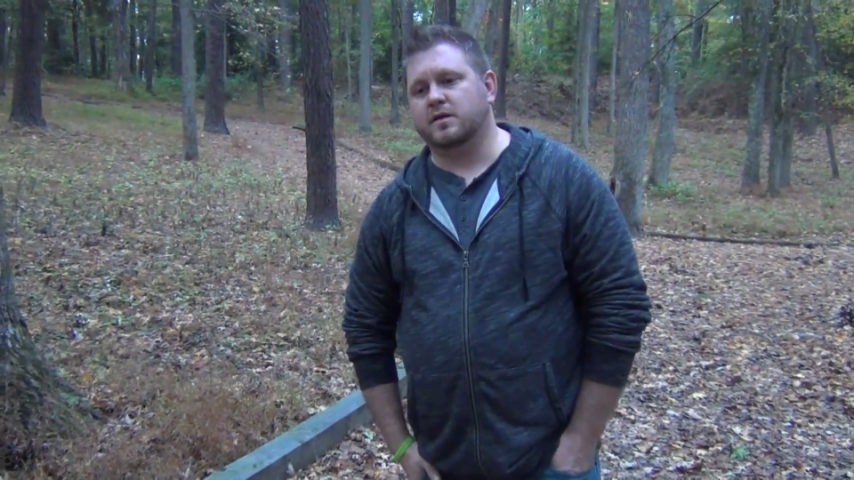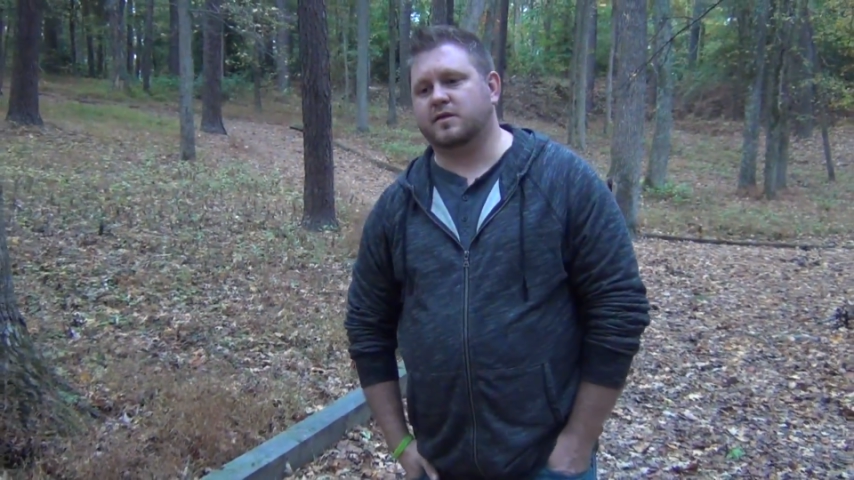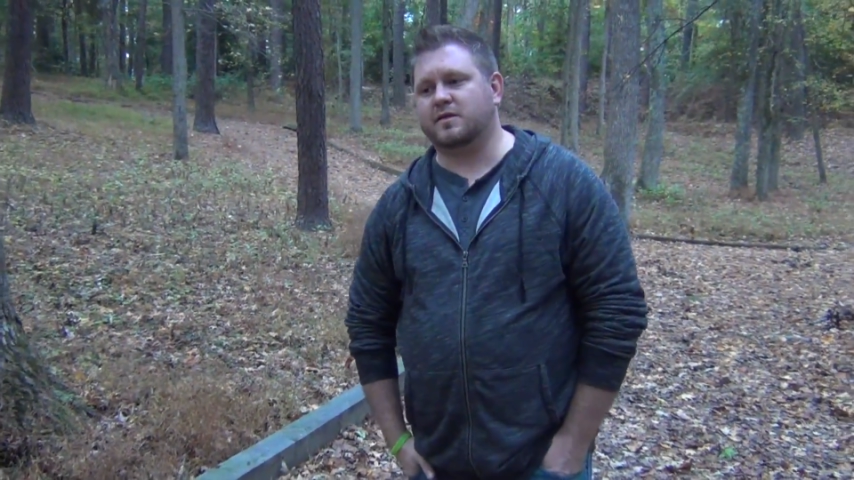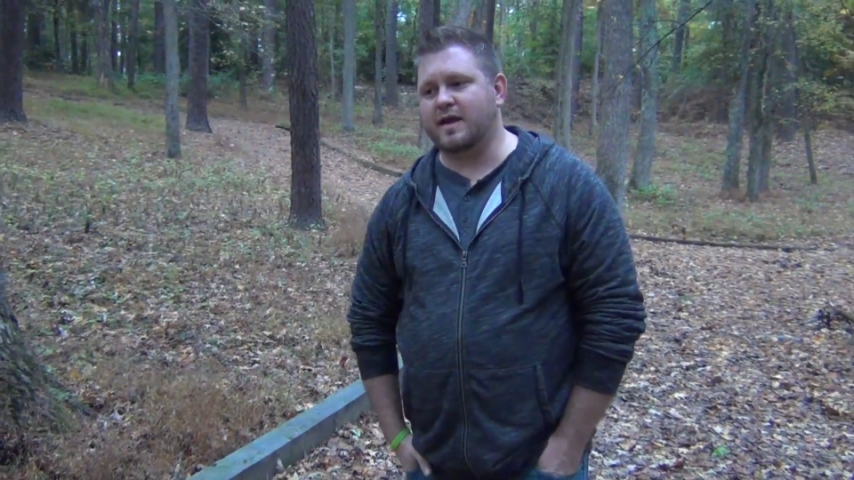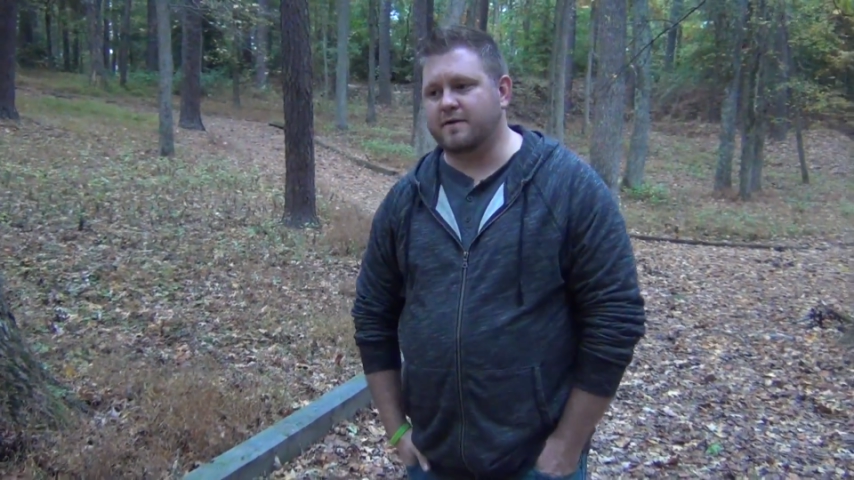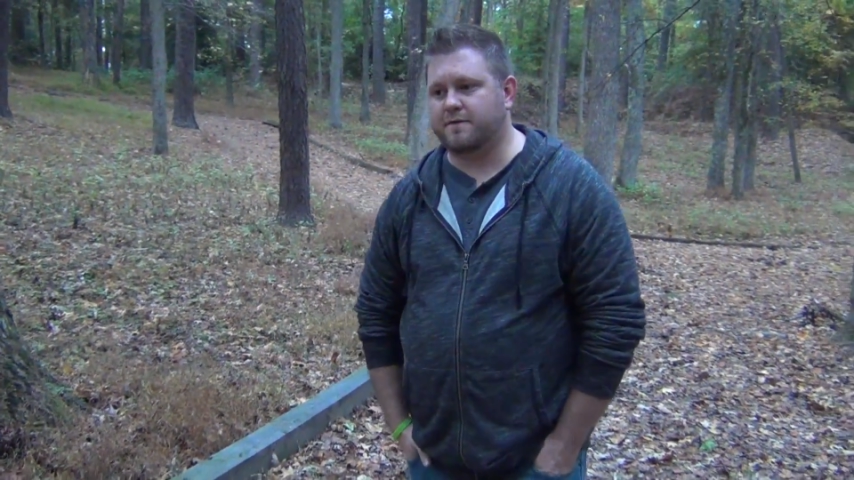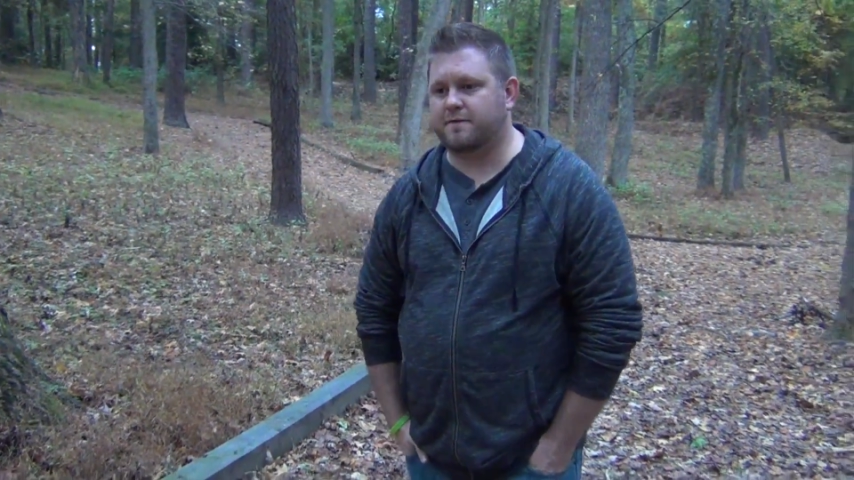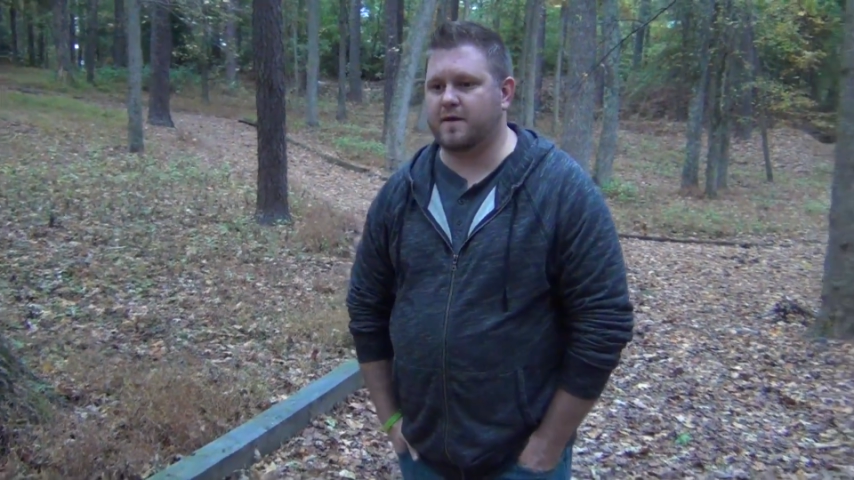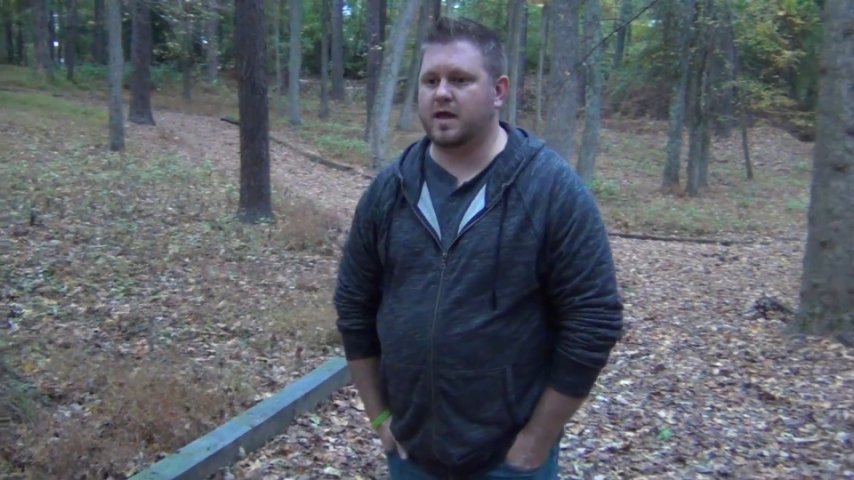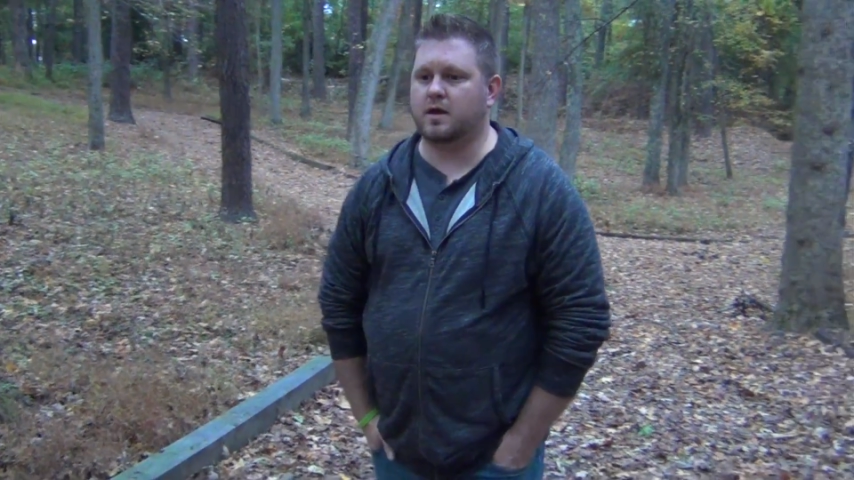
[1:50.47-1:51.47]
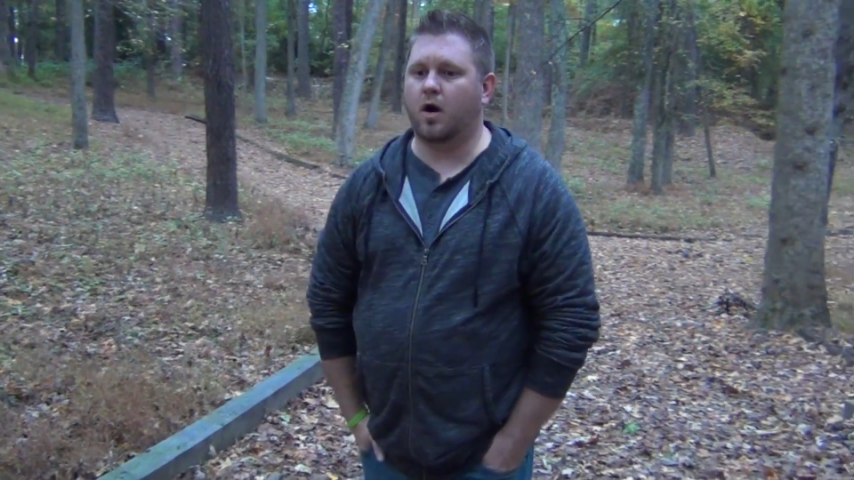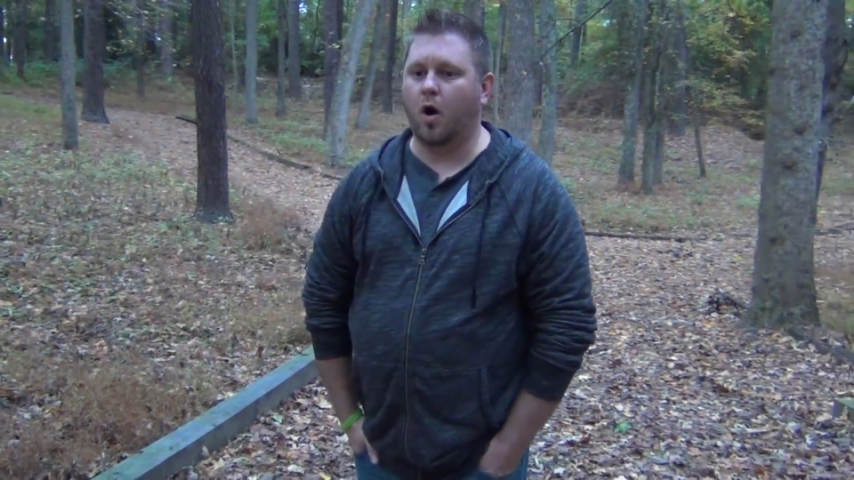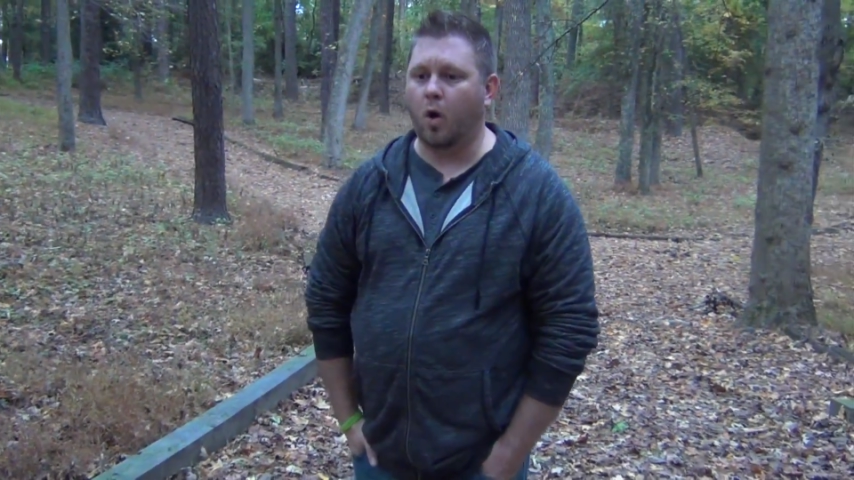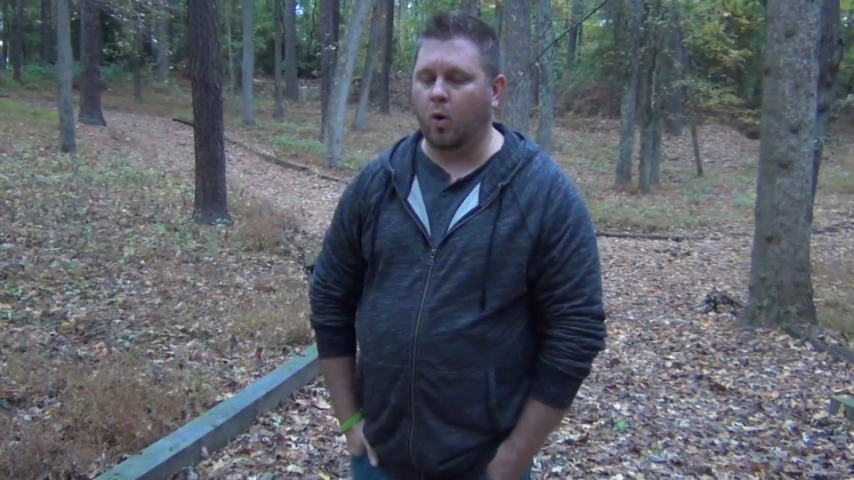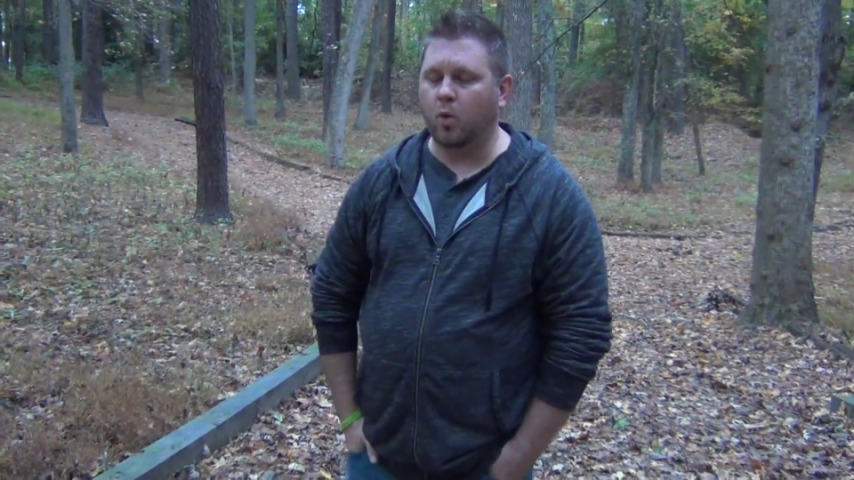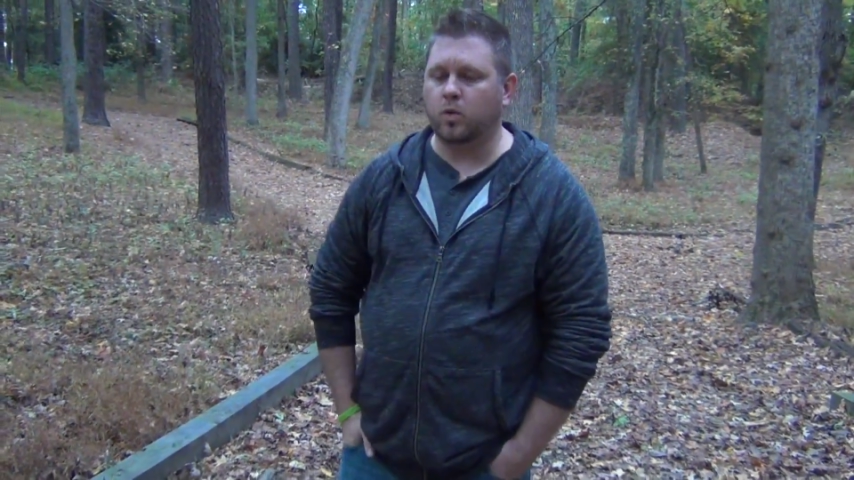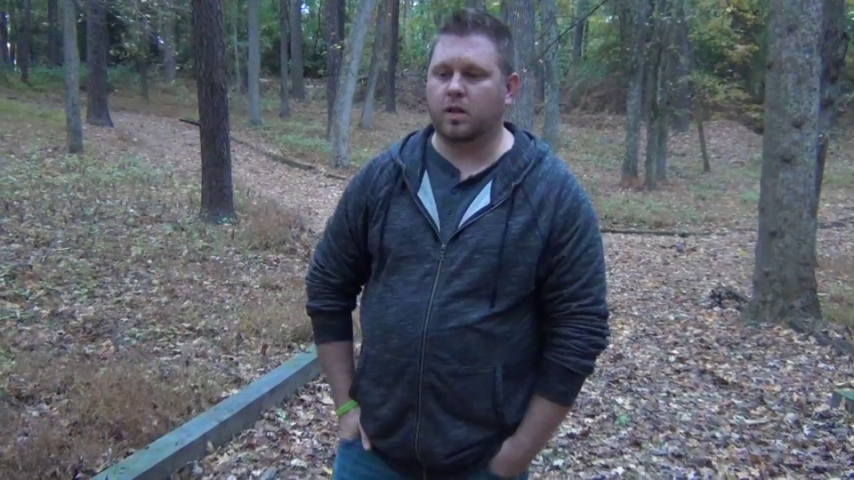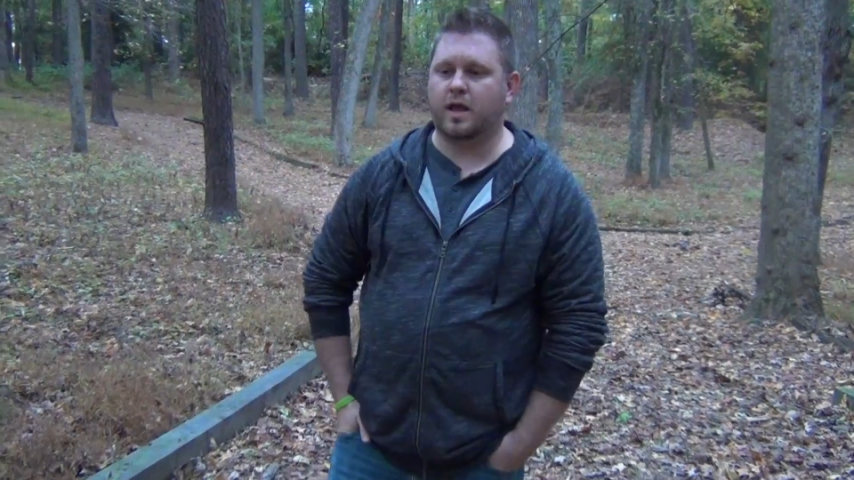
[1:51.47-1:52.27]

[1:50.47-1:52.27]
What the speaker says: safe and whole